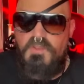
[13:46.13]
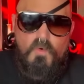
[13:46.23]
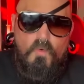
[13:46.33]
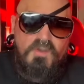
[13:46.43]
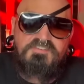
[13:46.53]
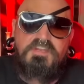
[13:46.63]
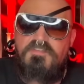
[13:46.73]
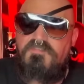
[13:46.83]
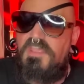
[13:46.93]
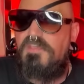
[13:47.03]
Origin
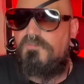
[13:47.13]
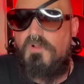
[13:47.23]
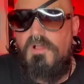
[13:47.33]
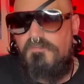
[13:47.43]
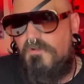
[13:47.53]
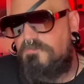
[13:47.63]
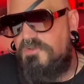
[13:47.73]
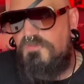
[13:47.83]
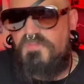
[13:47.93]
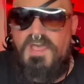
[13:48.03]
of Evil from
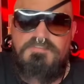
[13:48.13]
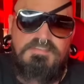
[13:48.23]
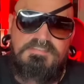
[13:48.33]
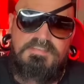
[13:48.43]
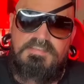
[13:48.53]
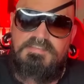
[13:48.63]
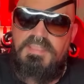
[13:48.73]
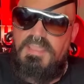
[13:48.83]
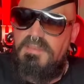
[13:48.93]
2016.